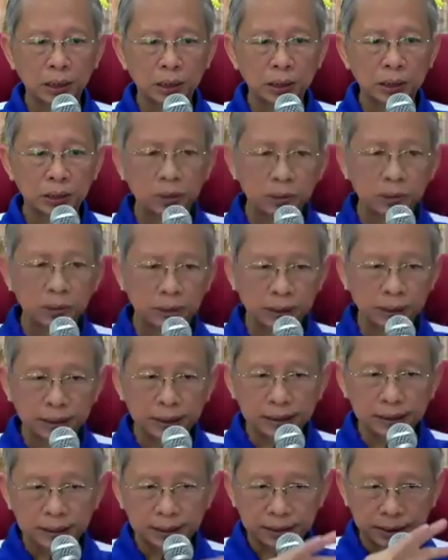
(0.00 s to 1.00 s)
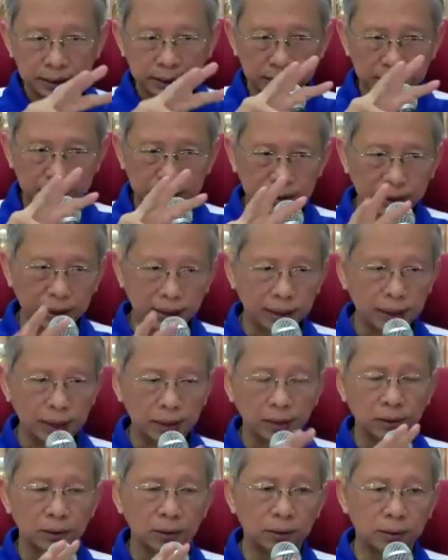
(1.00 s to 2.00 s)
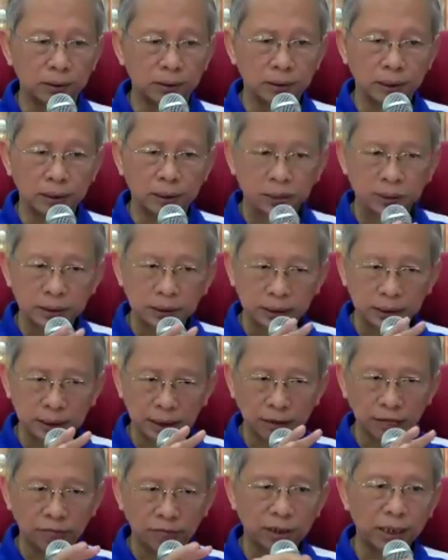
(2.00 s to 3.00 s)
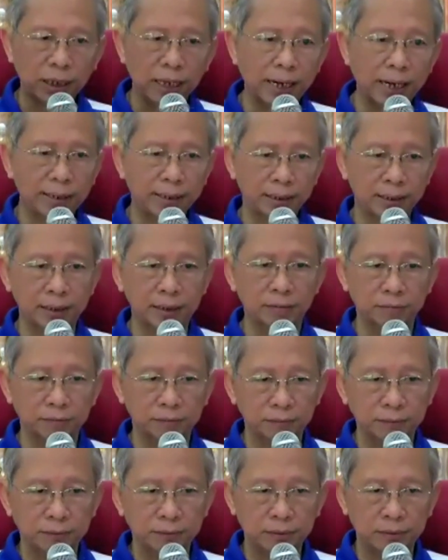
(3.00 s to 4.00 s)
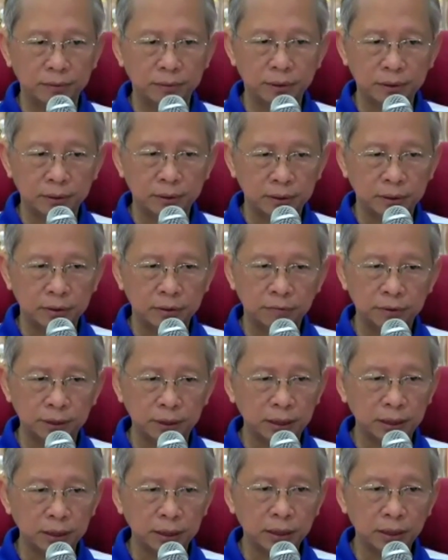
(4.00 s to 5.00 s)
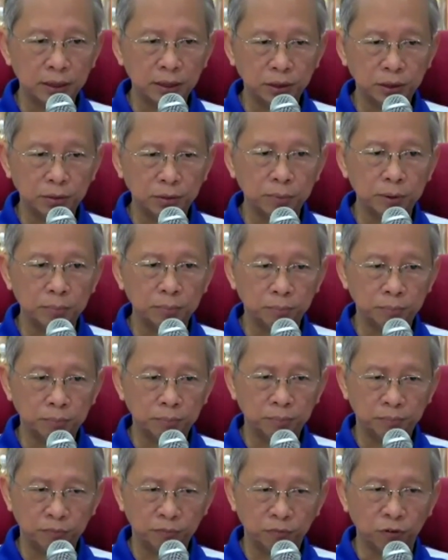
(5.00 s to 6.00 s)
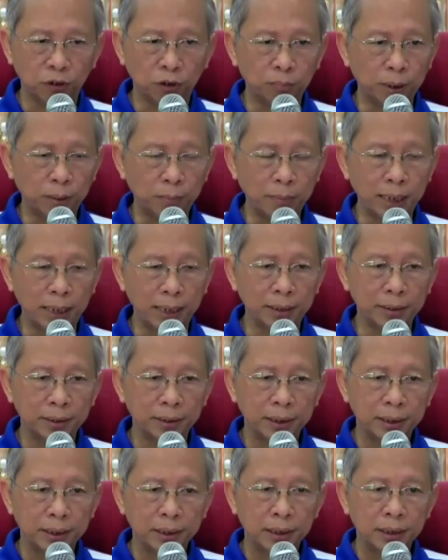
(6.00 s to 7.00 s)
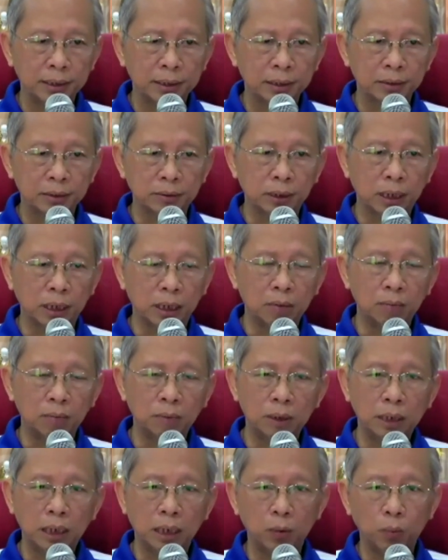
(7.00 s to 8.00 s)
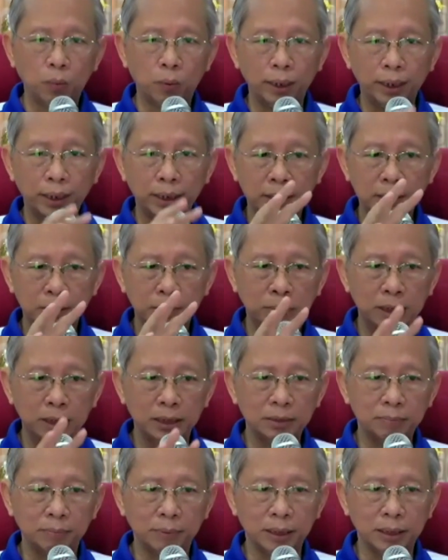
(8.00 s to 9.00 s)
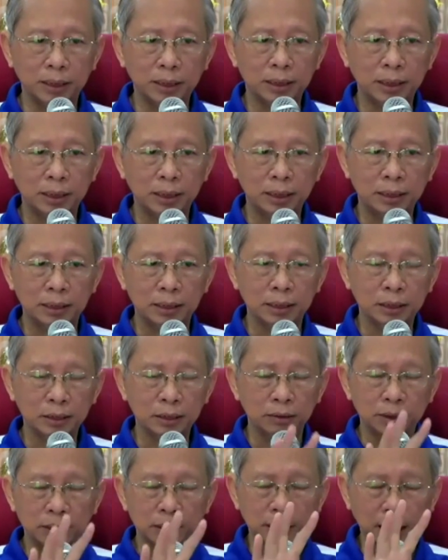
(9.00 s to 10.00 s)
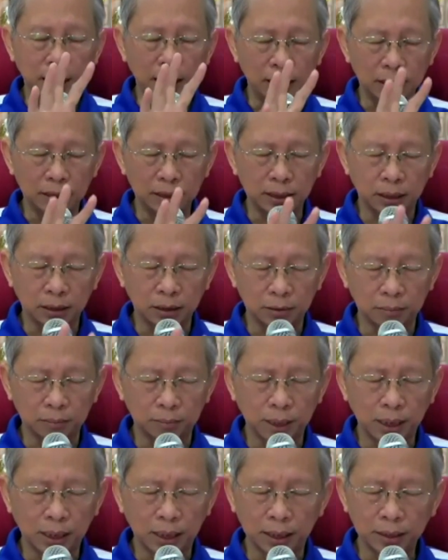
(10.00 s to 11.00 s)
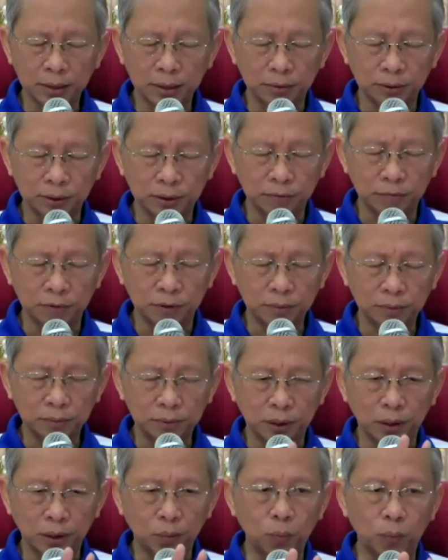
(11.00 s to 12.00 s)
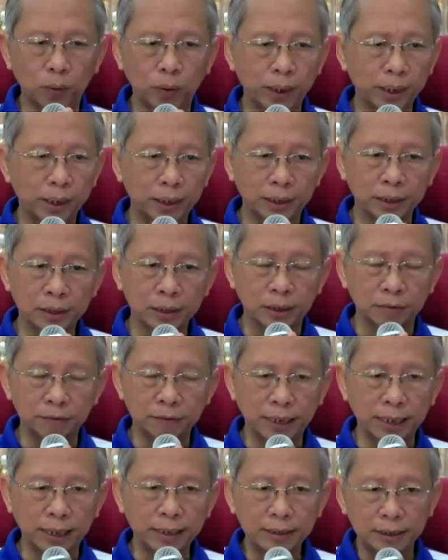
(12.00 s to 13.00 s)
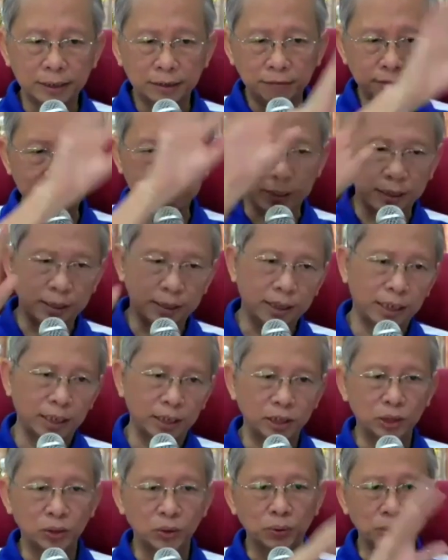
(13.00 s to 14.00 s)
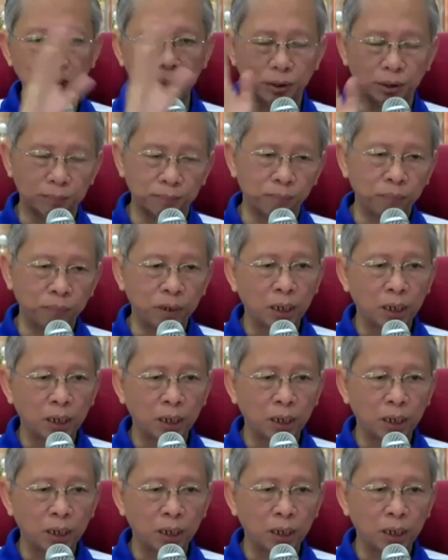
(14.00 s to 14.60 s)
So these six sense door, they are very active within the human form and mind. So our awareness-based meditation is to silence our mind to develop the awareness of the activity that is going on,